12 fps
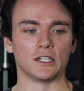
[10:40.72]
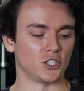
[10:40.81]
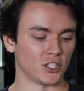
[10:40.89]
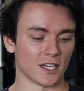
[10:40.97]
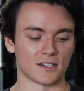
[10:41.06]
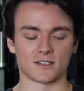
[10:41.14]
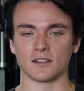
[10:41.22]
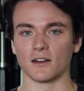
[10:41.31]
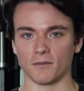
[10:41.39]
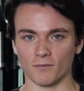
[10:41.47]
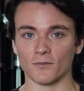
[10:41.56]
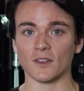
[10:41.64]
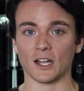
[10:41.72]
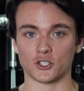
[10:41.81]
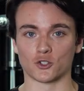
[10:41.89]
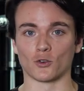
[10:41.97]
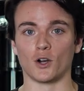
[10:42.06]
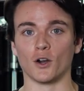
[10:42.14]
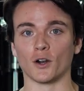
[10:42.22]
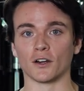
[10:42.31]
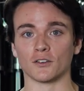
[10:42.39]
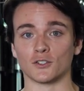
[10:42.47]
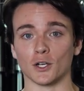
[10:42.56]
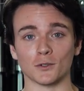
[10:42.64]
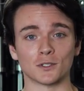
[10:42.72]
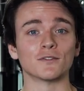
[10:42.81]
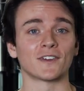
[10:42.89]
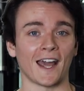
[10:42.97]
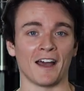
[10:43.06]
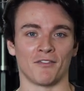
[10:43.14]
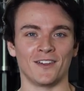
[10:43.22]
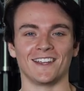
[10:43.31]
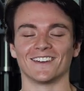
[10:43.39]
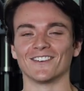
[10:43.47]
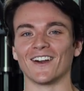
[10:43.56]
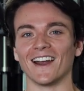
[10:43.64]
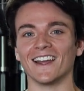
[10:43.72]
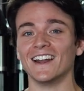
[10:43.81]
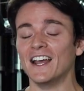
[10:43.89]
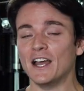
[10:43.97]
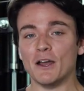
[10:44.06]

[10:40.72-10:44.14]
ingest, you know, a strong dose of caffeine, right?